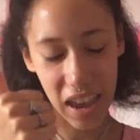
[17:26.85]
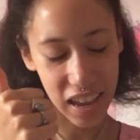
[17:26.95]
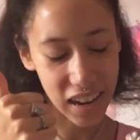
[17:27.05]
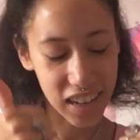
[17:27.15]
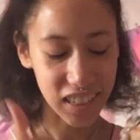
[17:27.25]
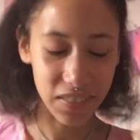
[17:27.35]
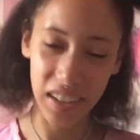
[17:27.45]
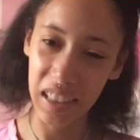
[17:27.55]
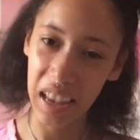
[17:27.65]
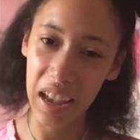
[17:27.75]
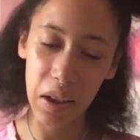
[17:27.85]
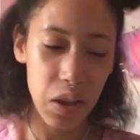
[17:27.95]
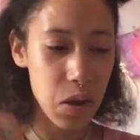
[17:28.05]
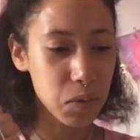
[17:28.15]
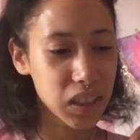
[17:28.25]
and I definitely
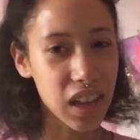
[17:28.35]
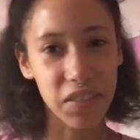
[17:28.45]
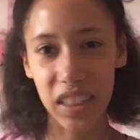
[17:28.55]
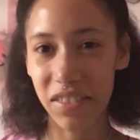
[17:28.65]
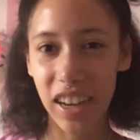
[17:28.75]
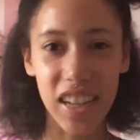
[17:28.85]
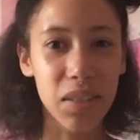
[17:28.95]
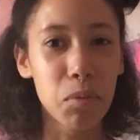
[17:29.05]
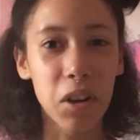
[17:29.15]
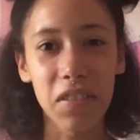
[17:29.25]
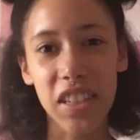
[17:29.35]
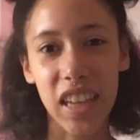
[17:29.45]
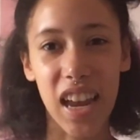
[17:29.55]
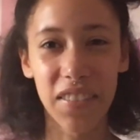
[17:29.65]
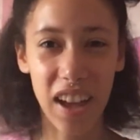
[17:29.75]
would love to give you guys more of this
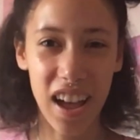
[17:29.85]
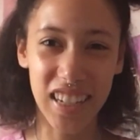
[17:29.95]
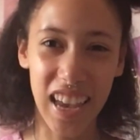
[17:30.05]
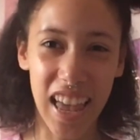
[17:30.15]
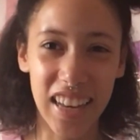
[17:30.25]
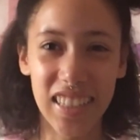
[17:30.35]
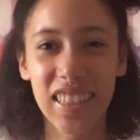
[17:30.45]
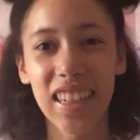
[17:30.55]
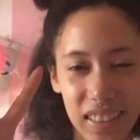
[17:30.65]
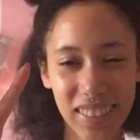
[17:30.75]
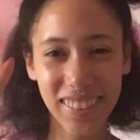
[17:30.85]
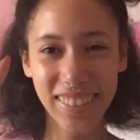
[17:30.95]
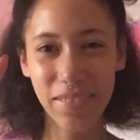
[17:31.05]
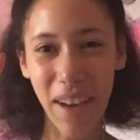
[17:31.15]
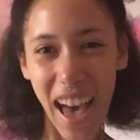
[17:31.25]
kind of content.
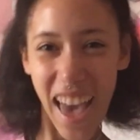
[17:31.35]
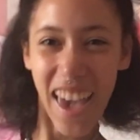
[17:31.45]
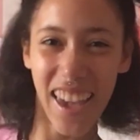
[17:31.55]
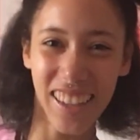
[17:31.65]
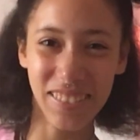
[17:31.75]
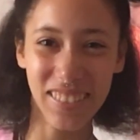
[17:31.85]
Bye!